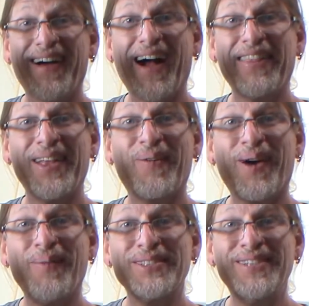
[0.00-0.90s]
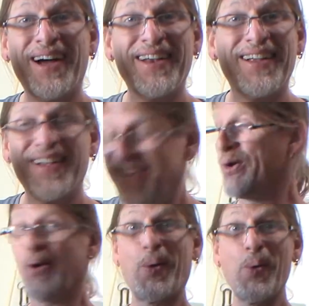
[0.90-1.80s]
I think we're almost done.
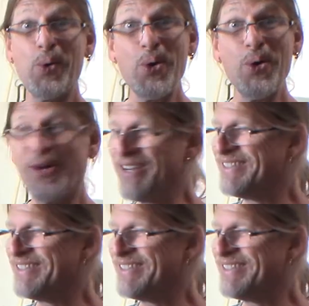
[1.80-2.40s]
Woohoo!